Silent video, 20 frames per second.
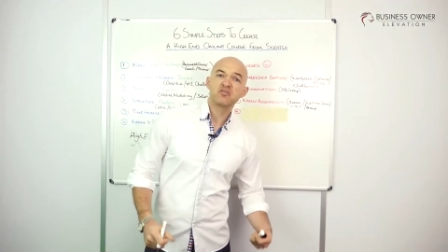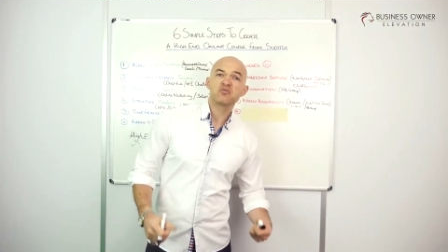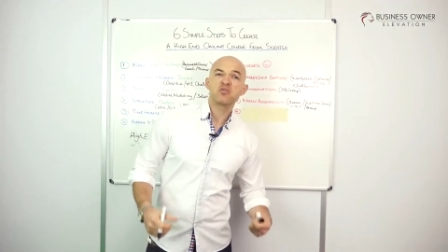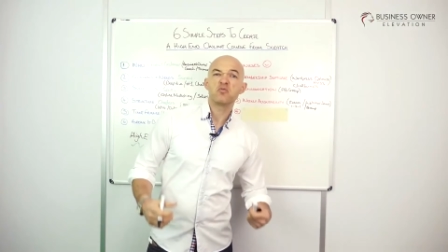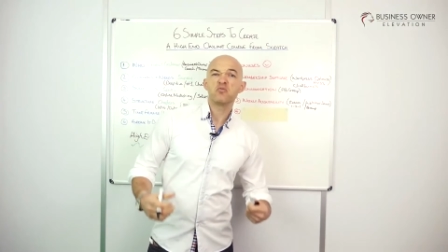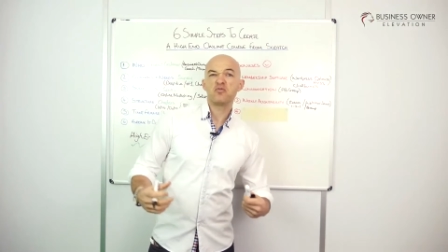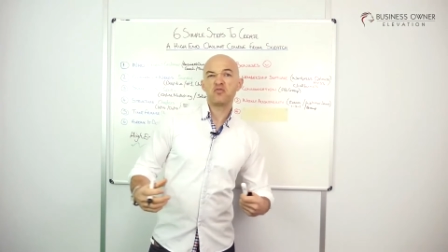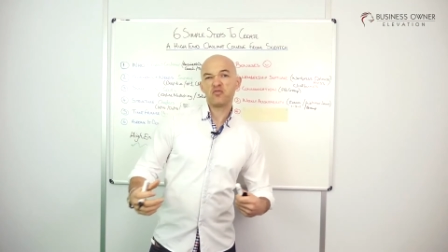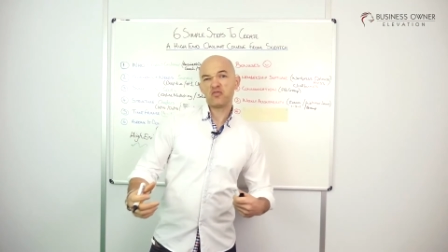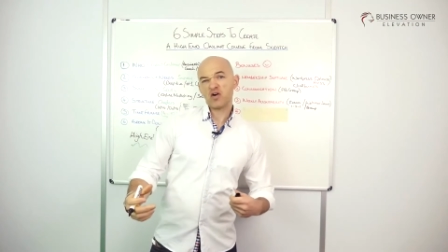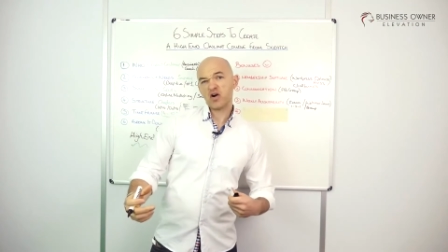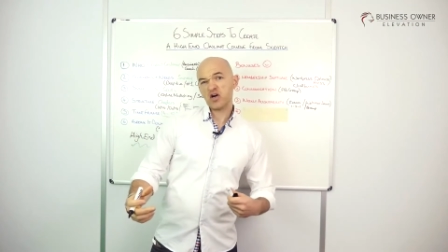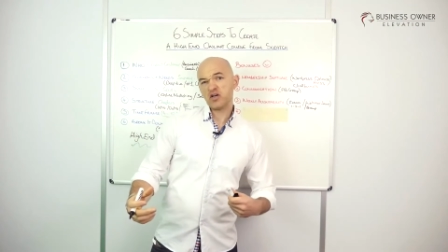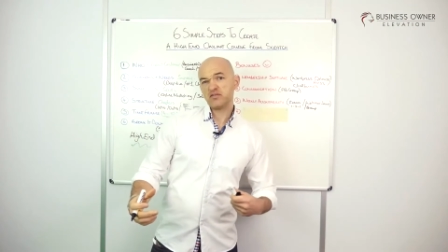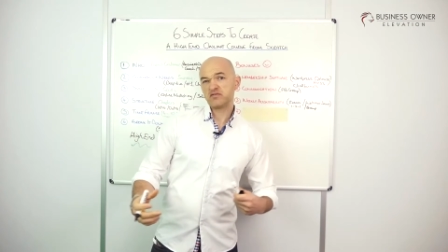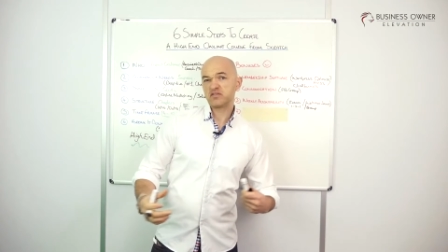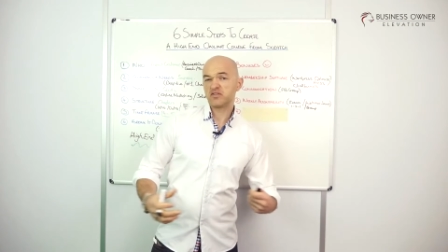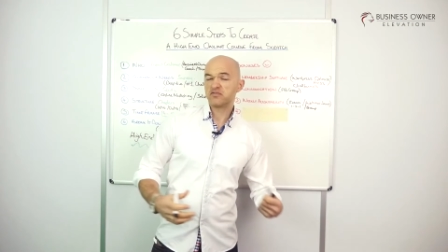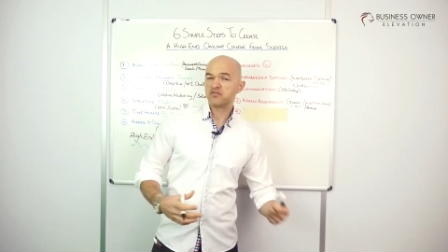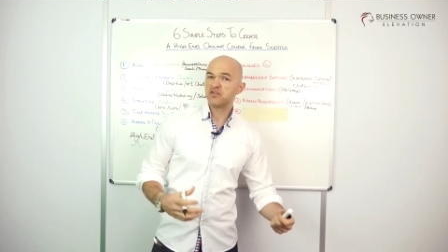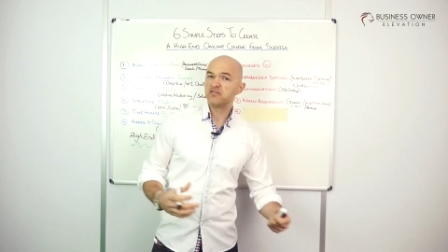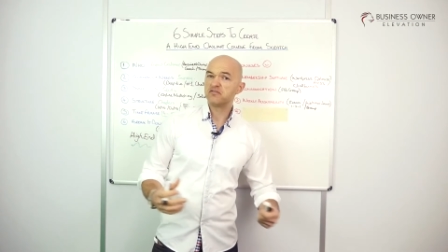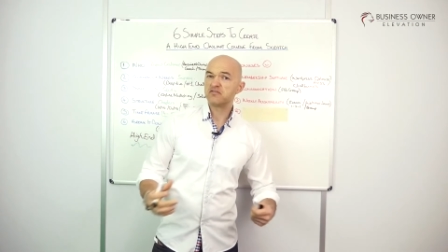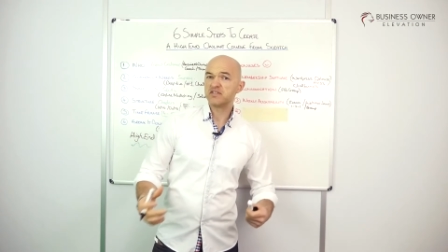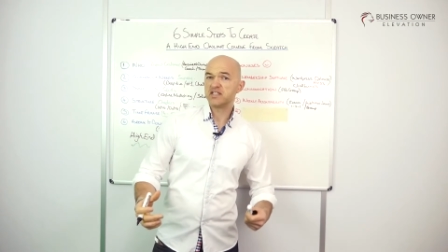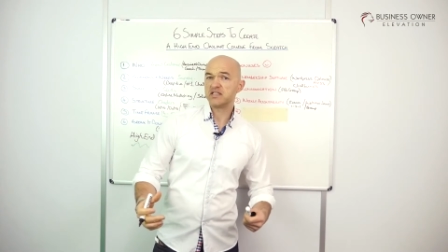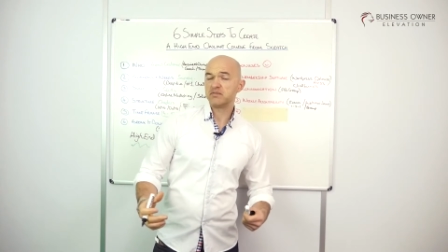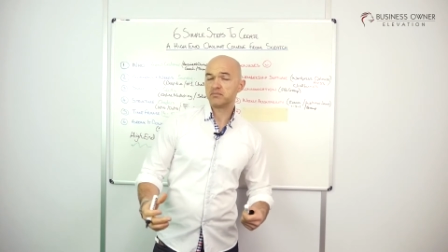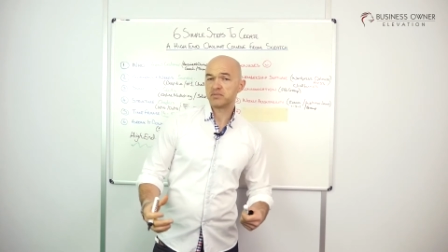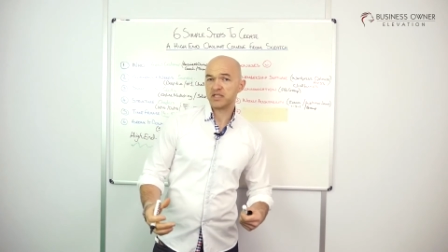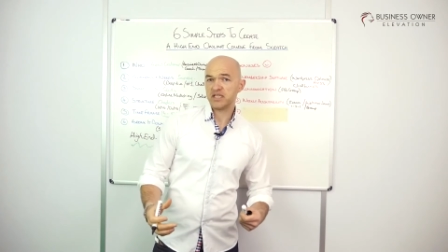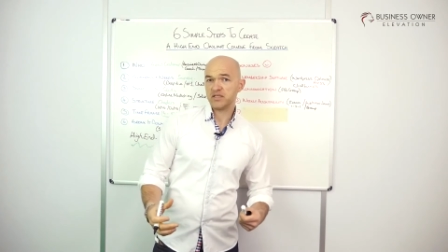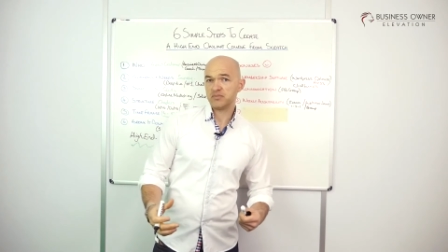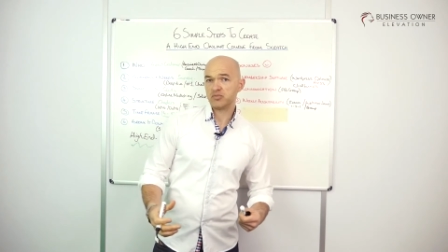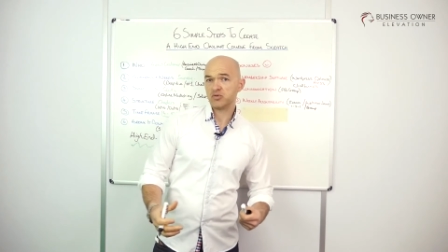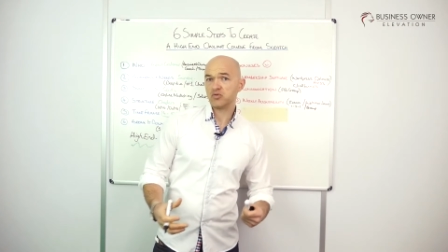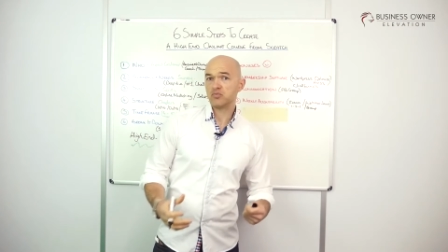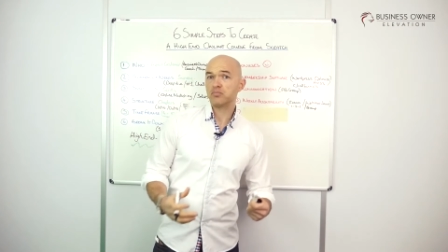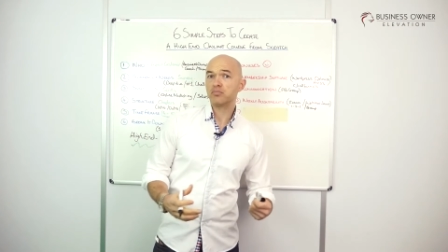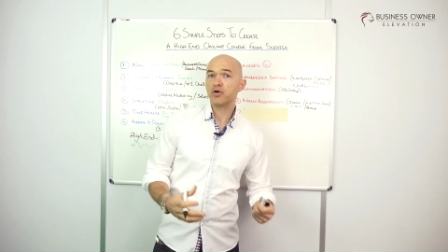from 5 to 15
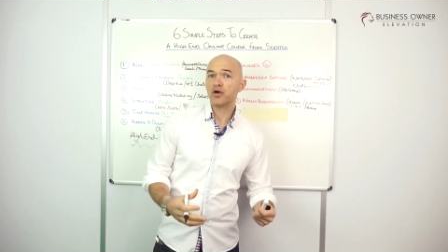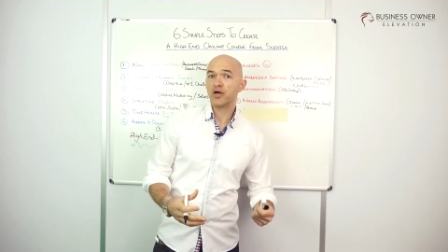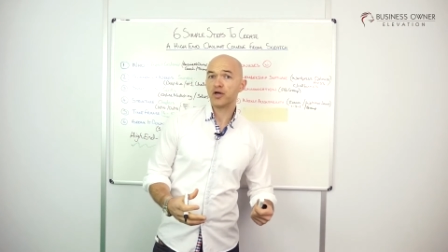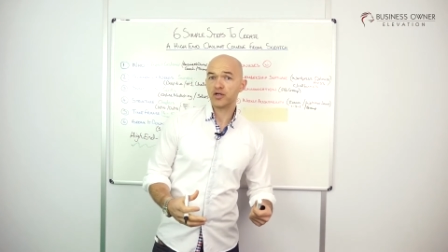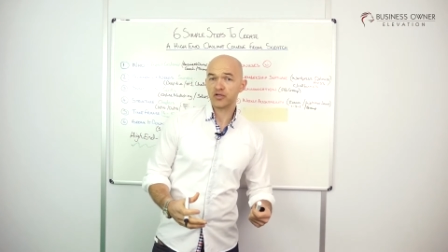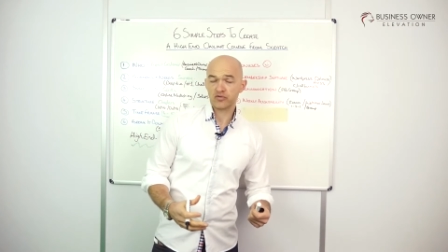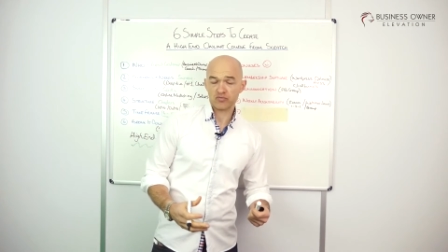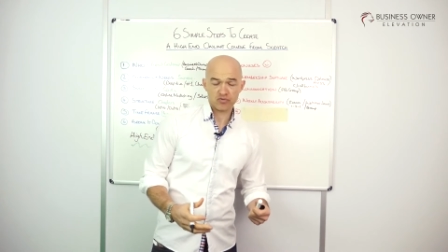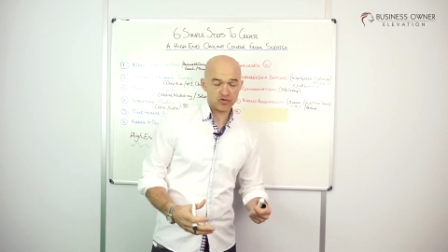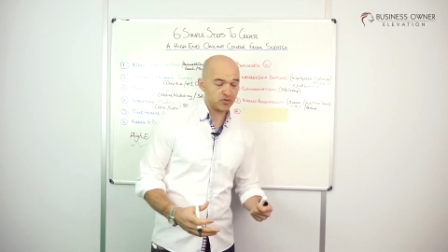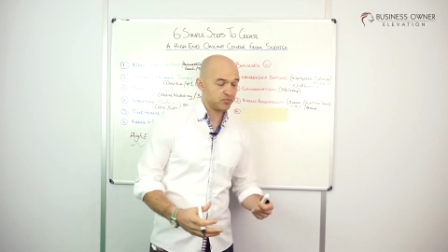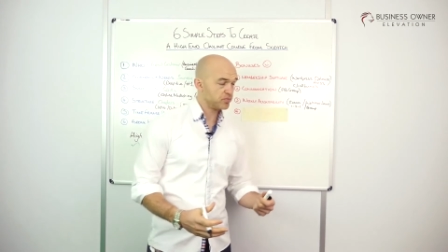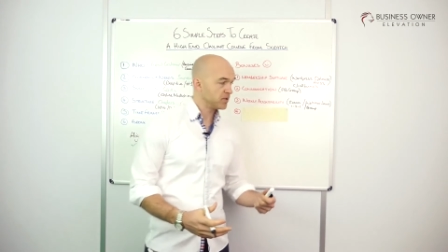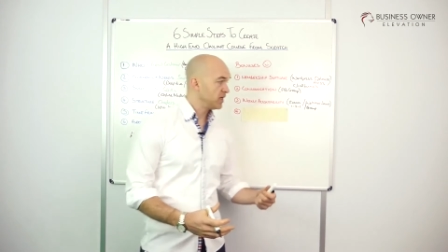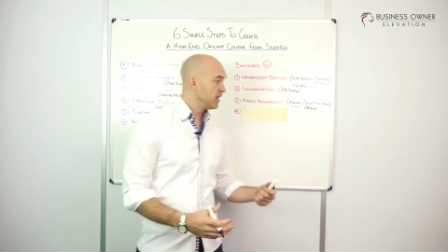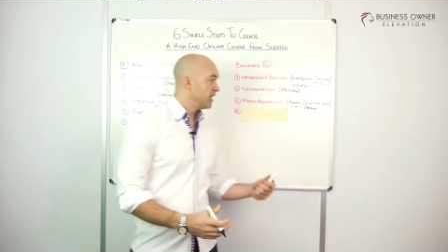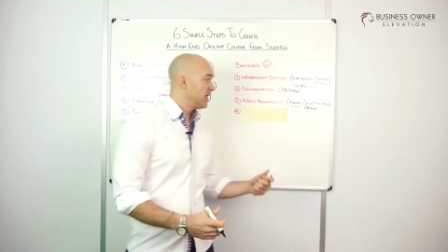people per group.